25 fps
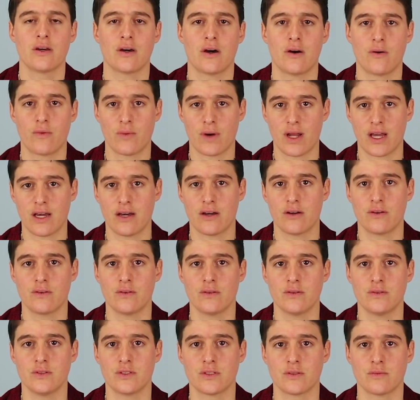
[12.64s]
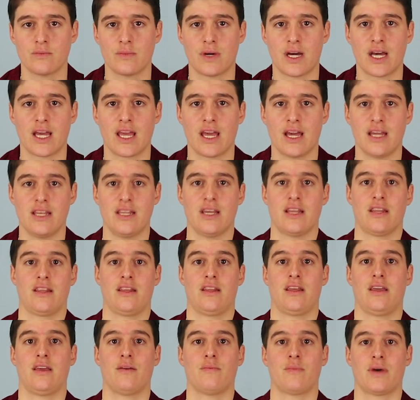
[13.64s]
around my
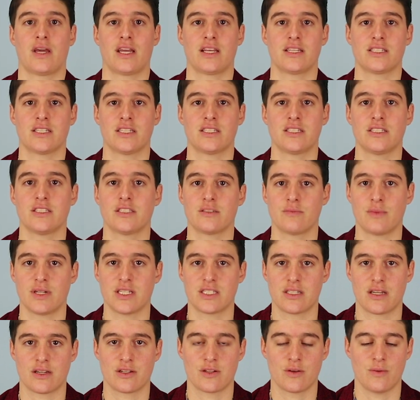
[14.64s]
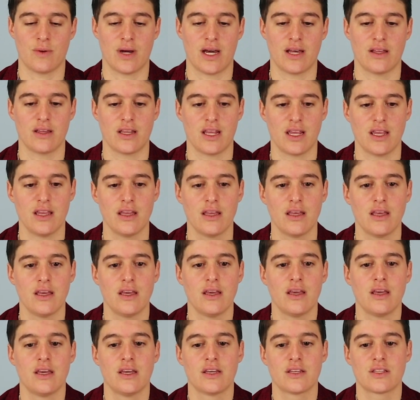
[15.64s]
identity and my existence and my sexuality.
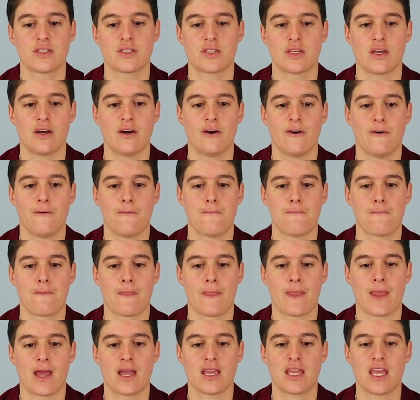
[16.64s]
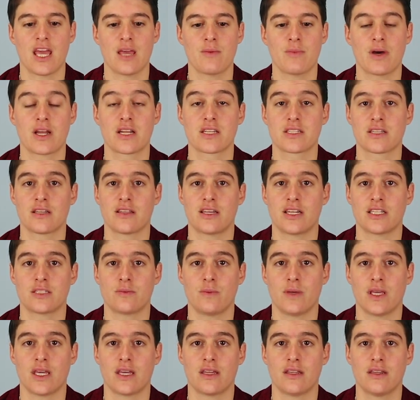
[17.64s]
So I came out as a
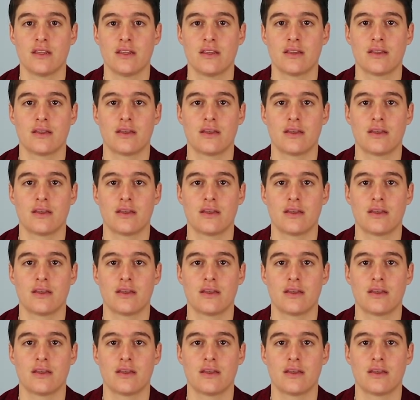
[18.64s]
lesbian,